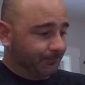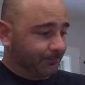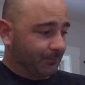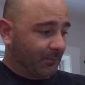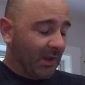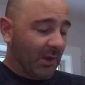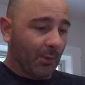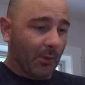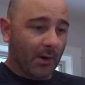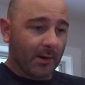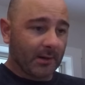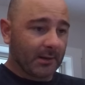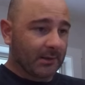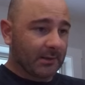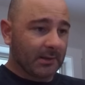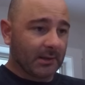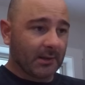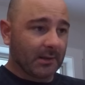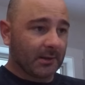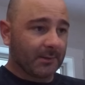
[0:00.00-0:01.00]
He wanted
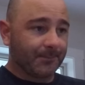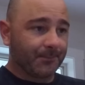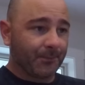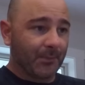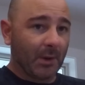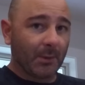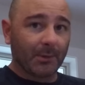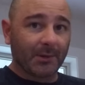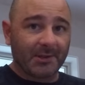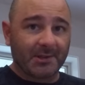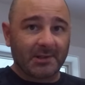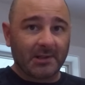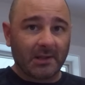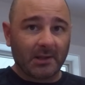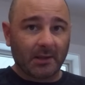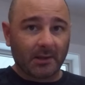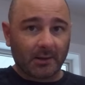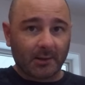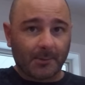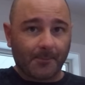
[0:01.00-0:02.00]
to be able to see
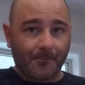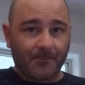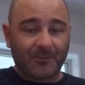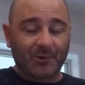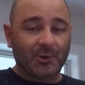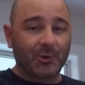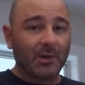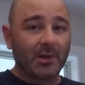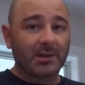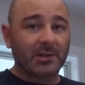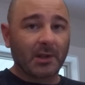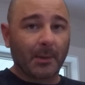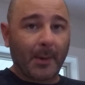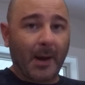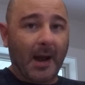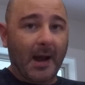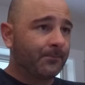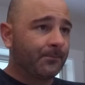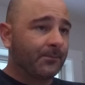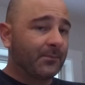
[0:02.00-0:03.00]
the trees in the
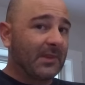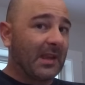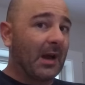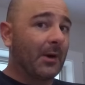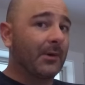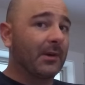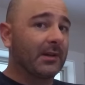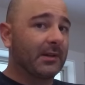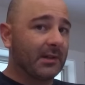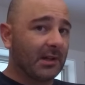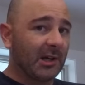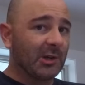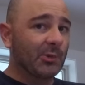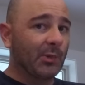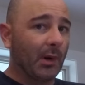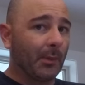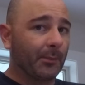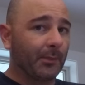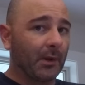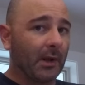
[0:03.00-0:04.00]
back. Now he does
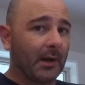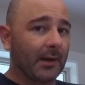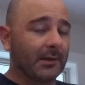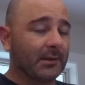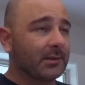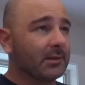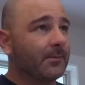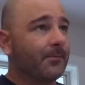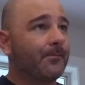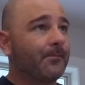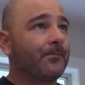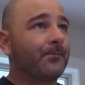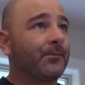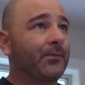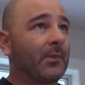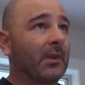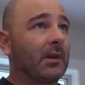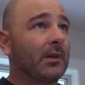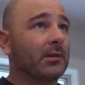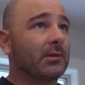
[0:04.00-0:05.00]
want blinds.
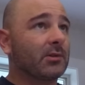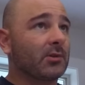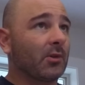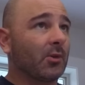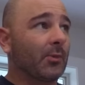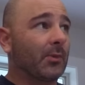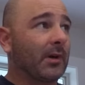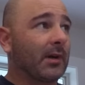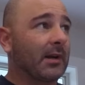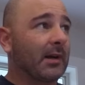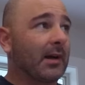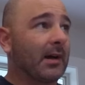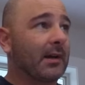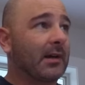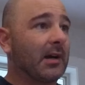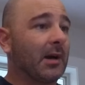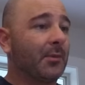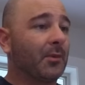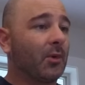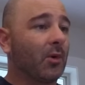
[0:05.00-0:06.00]
So we got a guy
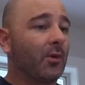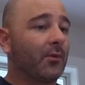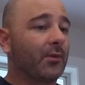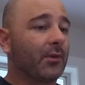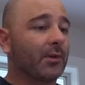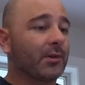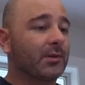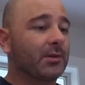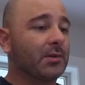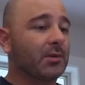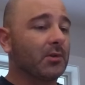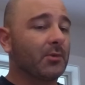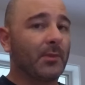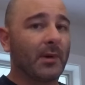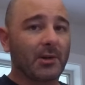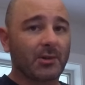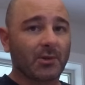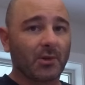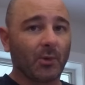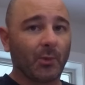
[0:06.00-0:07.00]
coming over to
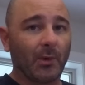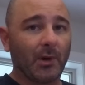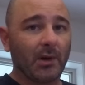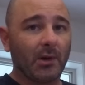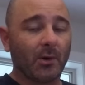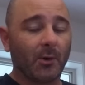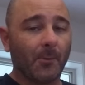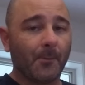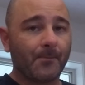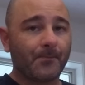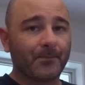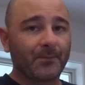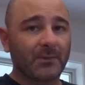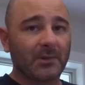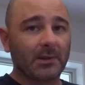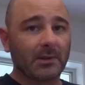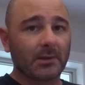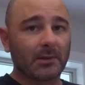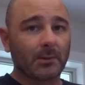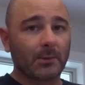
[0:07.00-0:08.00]
measure the window
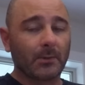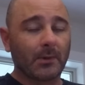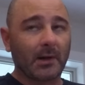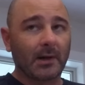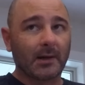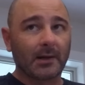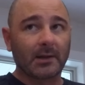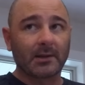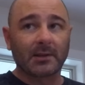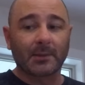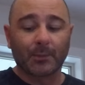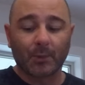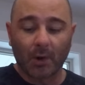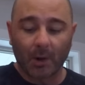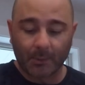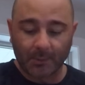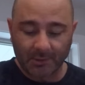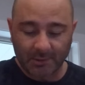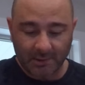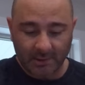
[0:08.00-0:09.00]
to get the
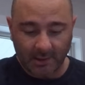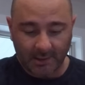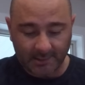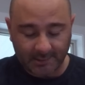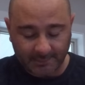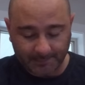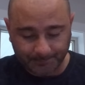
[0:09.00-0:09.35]
proper size.